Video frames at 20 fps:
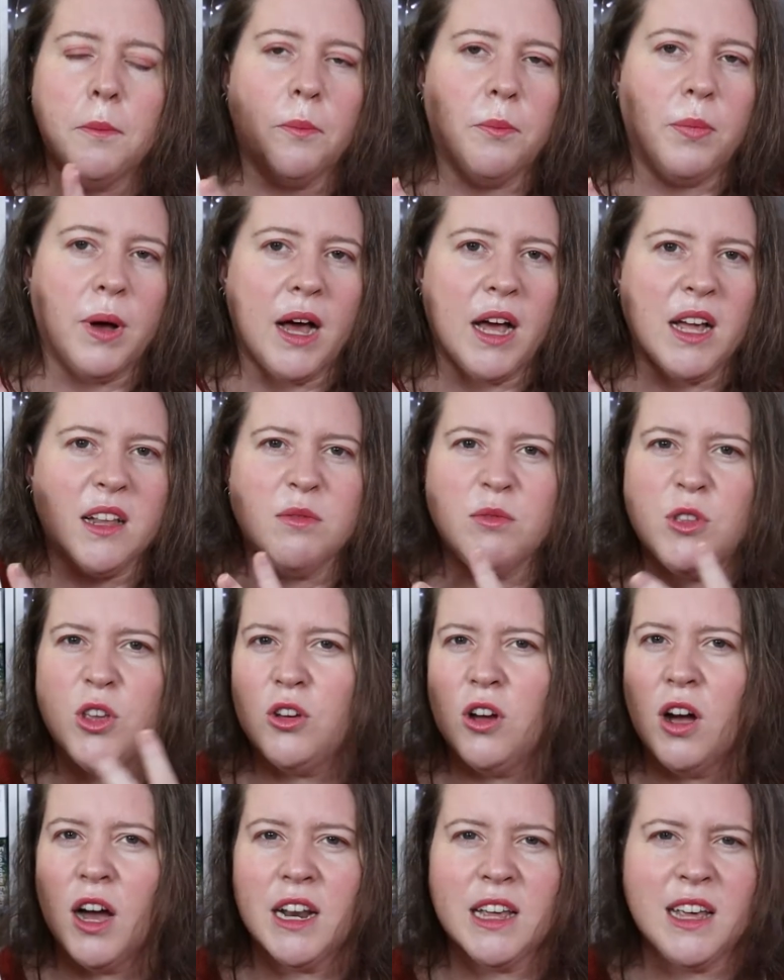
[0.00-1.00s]
but you
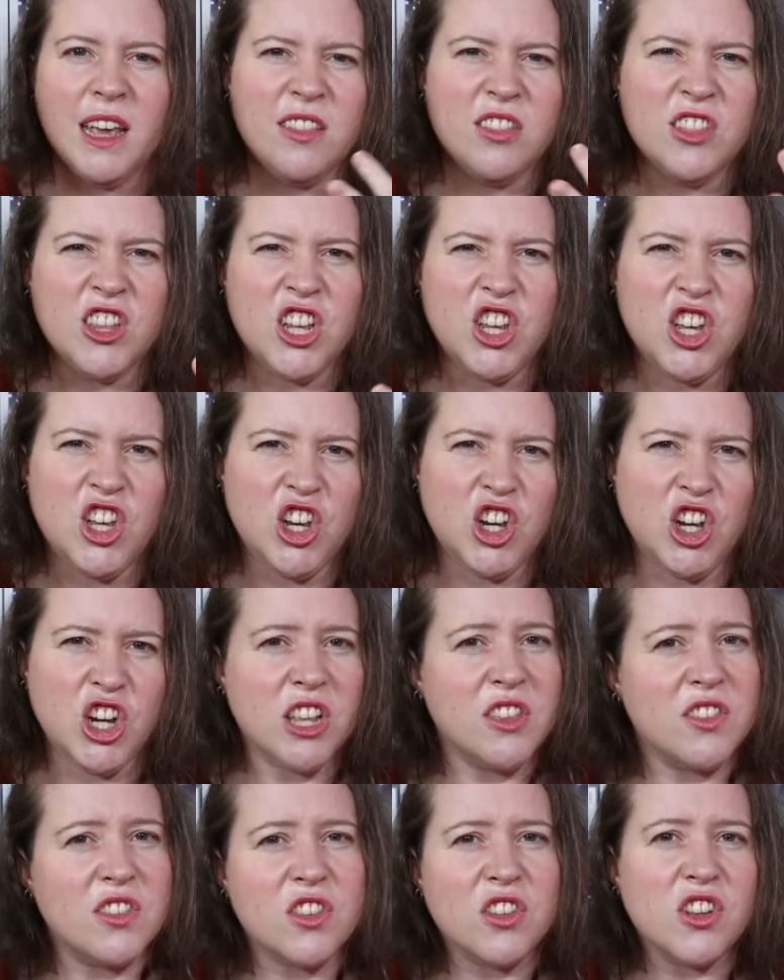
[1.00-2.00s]
kind of get the
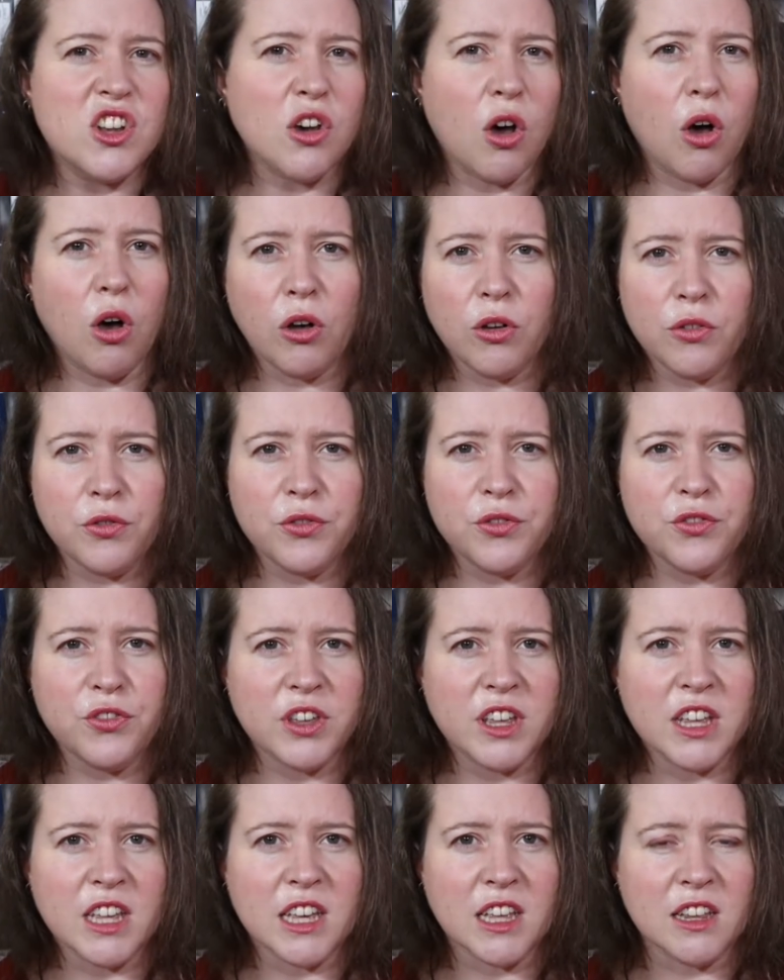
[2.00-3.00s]
gist of
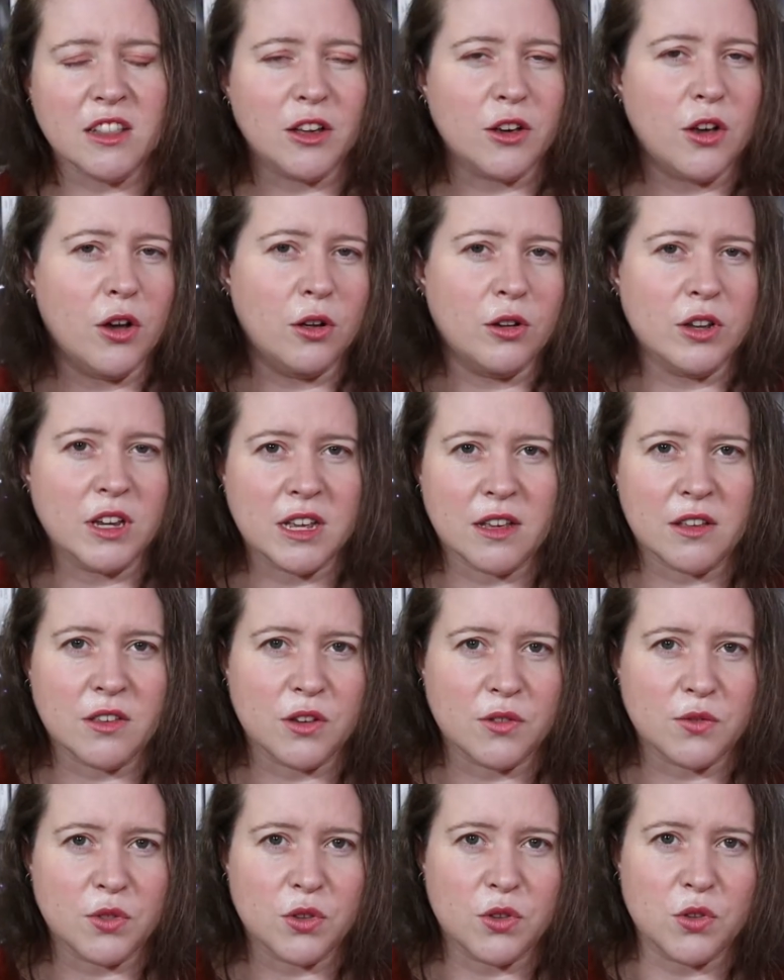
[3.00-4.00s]
in the context
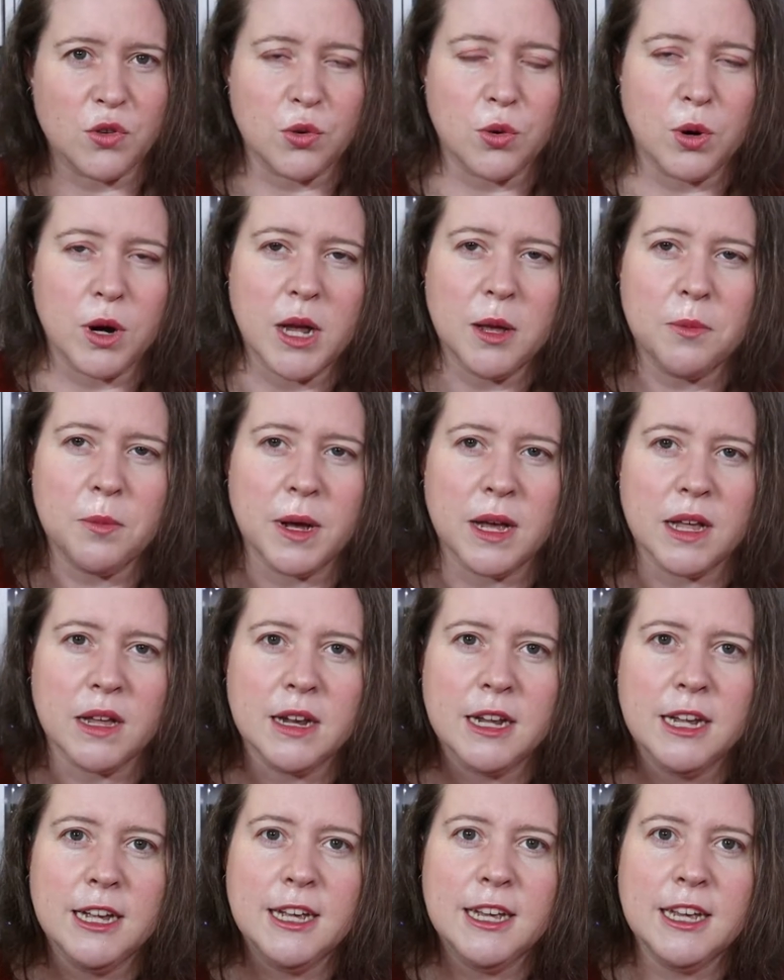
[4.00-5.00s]
of the story, but
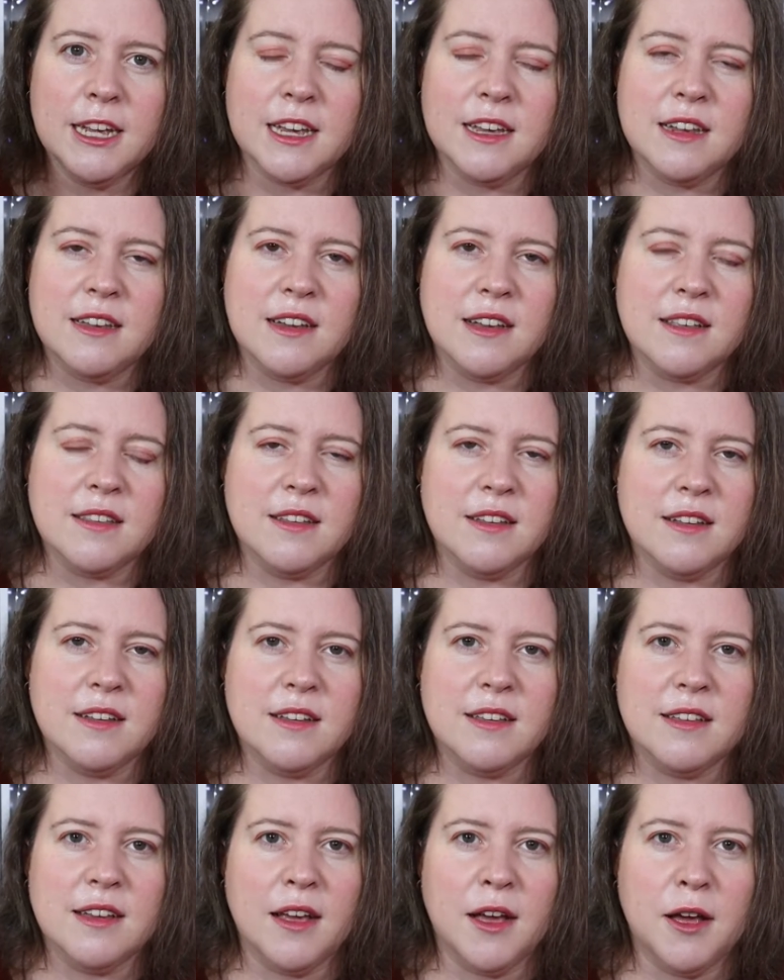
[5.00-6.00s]
it doesn't